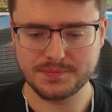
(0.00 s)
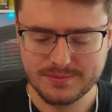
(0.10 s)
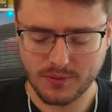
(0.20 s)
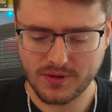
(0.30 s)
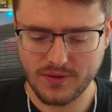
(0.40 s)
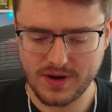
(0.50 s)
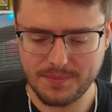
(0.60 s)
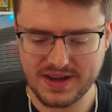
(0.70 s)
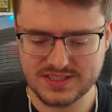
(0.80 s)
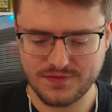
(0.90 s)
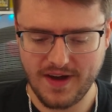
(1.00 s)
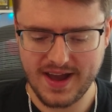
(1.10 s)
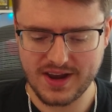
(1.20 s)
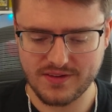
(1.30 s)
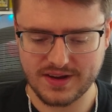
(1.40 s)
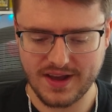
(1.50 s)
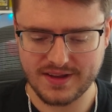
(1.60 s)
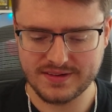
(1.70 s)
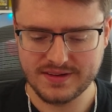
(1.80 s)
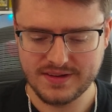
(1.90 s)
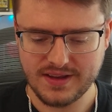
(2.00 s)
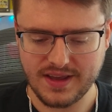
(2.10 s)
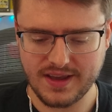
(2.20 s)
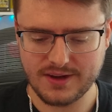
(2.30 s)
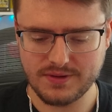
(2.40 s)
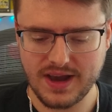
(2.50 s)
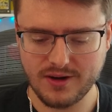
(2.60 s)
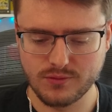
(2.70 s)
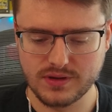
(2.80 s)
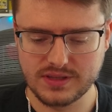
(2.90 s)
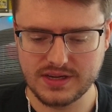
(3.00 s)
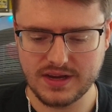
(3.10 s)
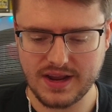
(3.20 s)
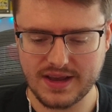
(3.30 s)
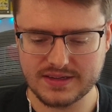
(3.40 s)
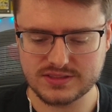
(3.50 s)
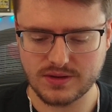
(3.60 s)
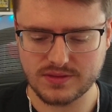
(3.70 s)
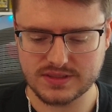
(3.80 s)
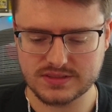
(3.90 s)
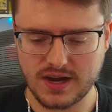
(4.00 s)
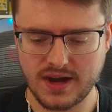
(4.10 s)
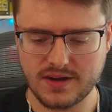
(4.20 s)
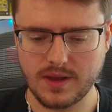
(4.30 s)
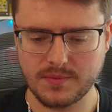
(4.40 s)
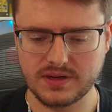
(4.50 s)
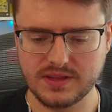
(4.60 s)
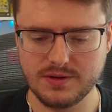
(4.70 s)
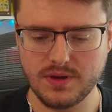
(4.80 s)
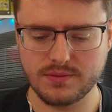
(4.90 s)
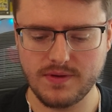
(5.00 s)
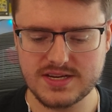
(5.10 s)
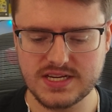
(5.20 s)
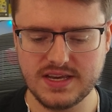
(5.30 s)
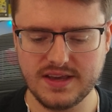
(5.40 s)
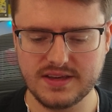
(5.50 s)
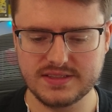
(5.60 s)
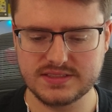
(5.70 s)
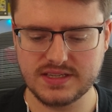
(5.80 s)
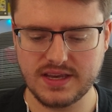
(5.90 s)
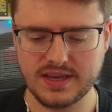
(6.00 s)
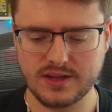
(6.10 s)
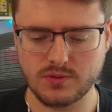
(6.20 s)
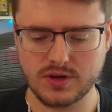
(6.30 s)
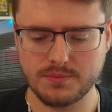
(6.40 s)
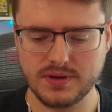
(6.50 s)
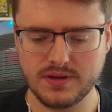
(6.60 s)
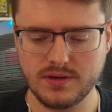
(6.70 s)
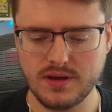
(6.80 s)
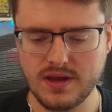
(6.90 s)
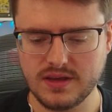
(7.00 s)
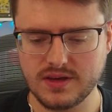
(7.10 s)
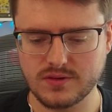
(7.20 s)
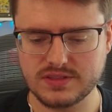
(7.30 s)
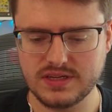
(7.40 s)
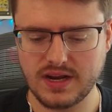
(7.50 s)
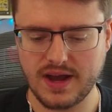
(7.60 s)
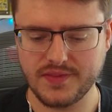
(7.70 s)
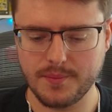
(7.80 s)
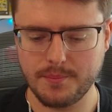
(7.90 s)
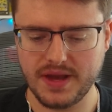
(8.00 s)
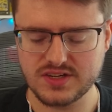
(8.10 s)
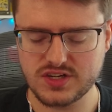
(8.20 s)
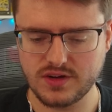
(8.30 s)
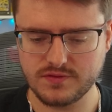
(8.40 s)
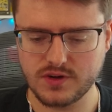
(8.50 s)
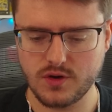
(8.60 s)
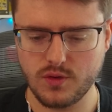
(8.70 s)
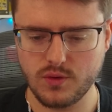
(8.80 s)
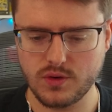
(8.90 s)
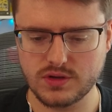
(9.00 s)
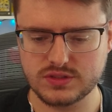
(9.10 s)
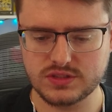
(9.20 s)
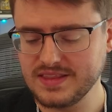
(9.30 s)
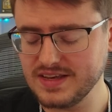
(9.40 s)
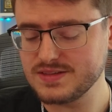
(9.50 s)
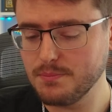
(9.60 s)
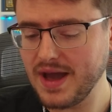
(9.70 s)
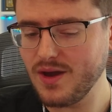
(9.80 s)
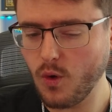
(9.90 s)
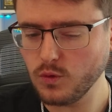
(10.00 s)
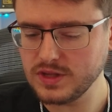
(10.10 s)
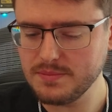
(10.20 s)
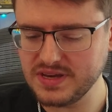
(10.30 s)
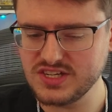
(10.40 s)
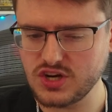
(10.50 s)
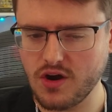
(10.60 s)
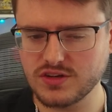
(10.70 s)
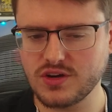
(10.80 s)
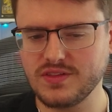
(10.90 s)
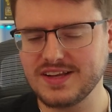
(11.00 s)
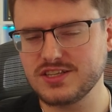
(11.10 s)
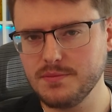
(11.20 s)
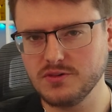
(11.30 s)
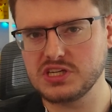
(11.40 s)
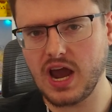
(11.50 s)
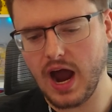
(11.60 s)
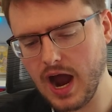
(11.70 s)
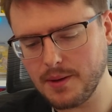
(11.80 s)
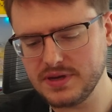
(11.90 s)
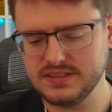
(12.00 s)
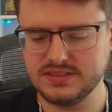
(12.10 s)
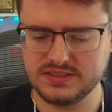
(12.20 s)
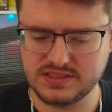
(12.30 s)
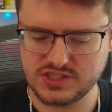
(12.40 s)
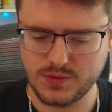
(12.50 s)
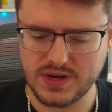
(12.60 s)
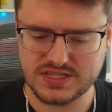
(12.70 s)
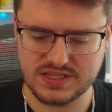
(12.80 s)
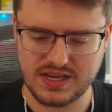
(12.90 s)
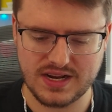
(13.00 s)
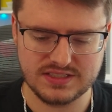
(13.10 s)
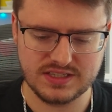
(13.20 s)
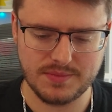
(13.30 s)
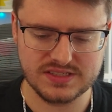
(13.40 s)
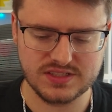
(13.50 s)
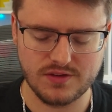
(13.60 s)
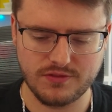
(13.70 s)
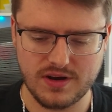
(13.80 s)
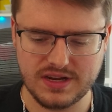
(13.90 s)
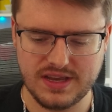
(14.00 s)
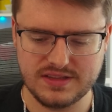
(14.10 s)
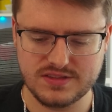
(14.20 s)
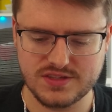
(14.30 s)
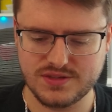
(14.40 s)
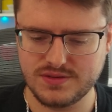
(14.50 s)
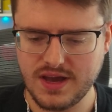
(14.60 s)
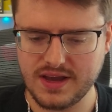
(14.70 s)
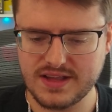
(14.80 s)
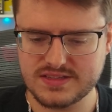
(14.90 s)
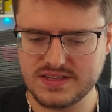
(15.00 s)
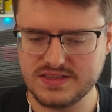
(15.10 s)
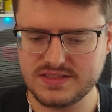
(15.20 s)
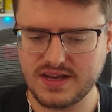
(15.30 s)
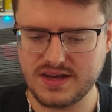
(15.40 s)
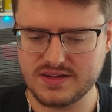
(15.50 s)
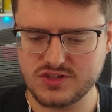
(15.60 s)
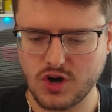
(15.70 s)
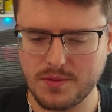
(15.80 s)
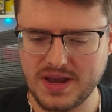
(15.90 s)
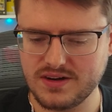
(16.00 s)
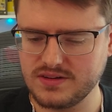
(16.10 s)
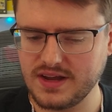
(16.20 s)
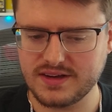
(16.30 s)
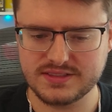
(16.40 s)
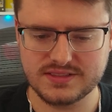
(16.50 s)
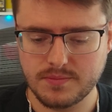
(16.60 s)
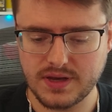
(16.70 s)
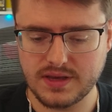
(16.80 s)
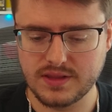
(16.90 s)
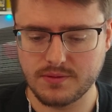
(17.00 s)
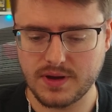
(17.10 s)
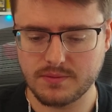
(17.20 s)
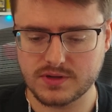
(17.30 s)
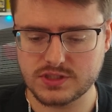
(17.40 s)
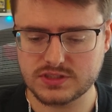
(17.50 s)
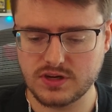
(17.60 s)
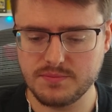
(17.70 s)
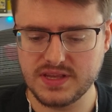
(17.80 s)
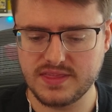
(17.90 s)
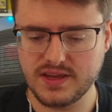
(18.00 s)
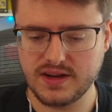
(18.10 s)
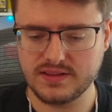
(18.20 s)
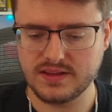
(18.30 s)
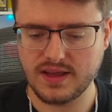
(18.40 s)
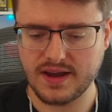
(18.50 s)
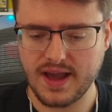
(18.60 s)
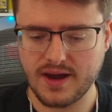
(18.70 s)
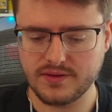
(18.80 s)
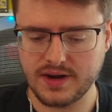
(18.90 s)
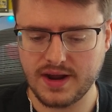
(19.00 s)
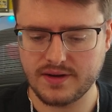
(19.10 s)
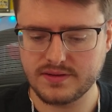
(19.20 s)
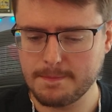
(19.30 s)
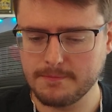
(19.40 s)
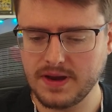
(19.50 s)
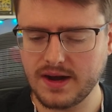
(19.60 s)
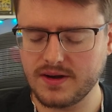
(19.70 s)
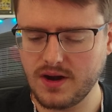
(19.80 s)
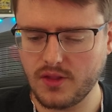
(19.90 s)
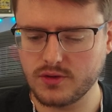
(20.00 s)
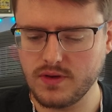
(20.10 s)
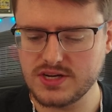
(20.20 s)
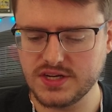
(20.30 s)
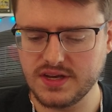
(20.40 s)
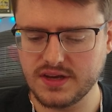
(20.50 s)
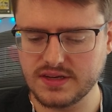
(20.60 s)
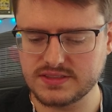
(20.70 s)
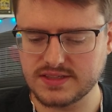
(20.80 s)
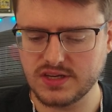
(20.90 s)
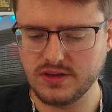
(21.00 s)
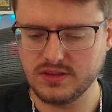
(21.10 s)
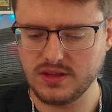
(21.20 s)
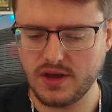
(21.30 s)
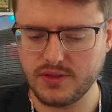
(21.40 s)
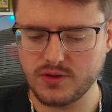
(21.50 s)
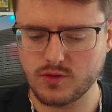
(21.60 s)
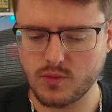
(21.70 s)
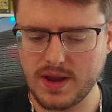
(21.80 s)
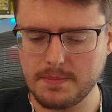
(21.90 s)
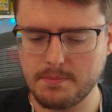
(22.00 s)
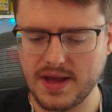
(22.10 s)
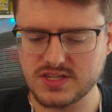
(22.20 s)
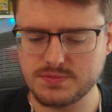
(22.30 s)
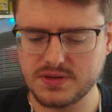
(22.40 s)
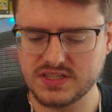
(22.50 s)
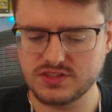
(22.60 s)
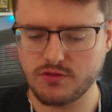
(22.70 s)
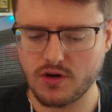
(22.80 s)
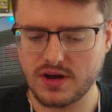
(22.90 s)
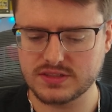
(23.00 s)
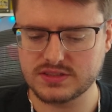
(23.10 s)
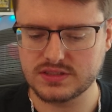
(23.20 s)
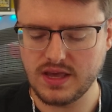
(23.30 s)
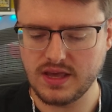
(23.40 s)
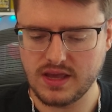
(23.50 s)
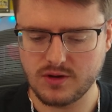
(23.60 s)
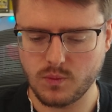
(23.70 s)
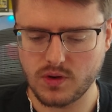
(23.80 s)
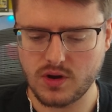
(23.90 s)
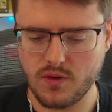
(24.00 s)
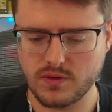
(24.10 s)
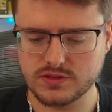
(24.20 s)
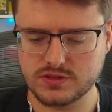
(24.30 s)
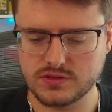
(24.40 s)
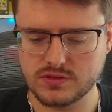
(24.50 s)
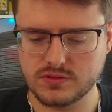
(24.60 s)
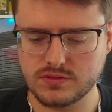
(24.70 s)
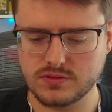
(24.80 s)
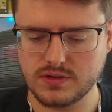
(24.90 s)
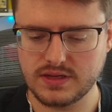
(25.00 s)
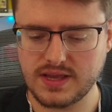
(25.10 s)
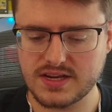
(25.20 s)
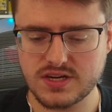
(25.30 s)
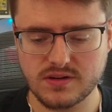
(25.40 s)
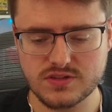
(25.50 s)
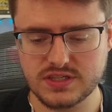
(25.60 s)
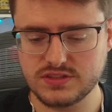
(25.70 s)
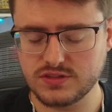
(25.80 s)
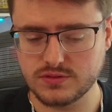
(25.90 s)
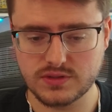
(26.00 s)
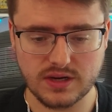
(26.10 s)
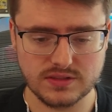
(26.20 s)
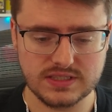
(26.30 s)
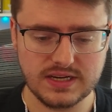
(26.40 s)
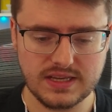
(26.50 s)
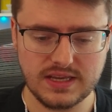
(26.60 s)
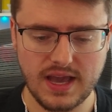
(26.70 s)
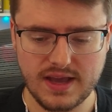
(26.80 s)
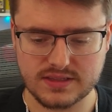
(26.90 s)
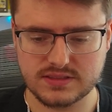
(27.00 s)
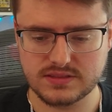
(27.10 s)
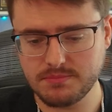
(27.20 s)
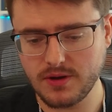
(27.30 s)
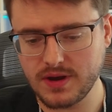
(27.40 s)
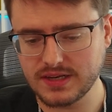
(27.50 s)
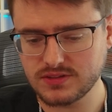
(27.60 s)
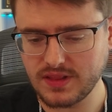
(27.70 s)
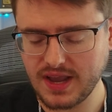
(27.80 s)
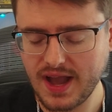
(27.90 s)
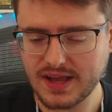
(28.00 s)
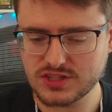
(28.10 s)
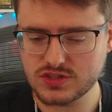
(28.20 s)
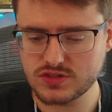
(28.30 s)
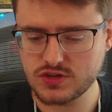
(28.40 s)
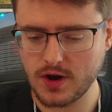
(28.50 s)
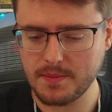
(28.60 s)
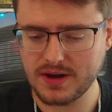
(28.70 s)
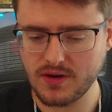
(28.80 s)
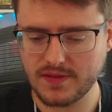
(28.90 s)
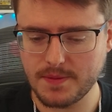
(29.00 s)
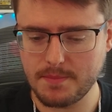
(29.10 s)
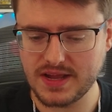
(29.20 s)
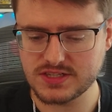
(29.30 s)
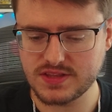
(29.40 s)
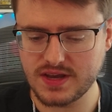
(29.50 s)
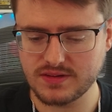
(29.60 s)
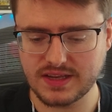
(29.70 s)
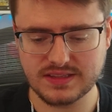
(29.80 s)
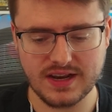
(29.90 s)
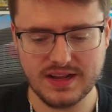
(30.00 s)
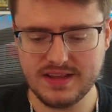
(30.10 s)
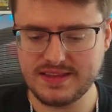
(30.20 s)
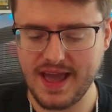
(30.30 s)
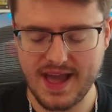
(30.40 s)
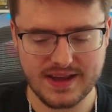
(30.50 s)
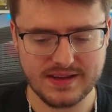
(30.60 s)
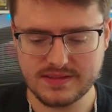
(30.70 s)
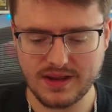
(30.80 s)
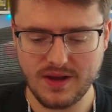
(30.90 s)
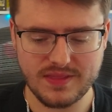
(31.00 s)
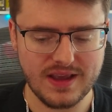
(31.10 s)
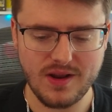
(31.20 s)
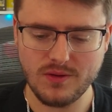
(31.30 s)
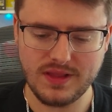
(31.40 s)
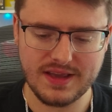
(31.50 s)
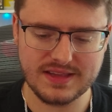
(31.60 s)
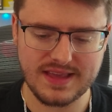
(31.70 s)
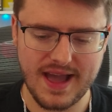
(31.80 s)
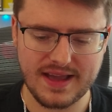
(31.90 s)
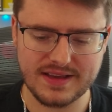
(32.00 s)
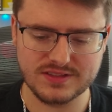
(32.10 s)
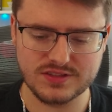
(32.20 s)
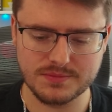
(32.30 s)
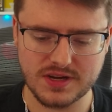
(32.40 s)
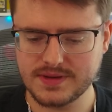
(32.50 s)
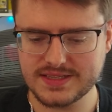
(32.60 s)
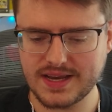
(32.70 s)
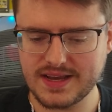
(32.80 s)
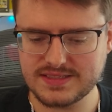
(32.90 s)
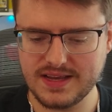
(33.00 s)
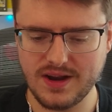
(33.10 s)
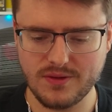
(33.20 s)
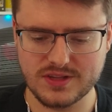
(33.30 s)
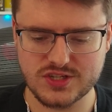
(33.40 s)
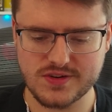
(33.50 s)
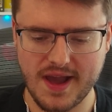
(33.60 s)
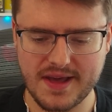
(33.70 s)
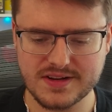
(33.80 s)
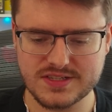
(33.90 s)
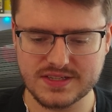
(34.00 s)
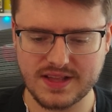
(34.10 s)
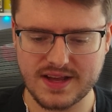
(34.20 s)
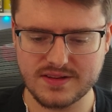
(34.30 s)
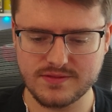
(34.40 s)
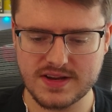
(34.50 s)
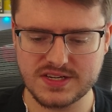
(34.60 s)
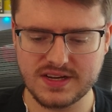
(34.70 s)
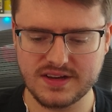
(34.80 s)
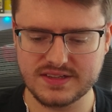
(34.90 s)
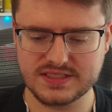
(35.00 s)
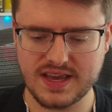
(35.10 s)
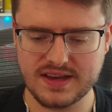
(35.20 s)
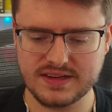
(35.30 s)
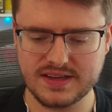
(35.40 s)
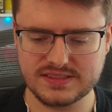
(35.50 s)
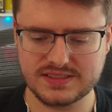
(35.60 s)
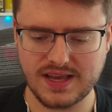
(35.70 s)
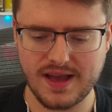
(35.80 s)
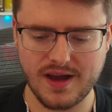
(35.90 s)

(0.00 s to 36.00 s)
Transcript: But we're going up against Fire again, and we got a really good hand to start things off. I'm going to lead with Regigigas, and we're going to put Giratina on the bench, of course. This might only be Charizard. That's the most common situation that I see myself running into against these Charmander decks. But either way, we're just going to be thinning the deck out now. We got another Regigigas. That's another great bench piece for us. And we're going to attach energy to Giratina EX. Okay, so they got Charmander on the bench there. They didn't attack. They don't like attacking too much because I guess they know the strategy that Regigigas can get set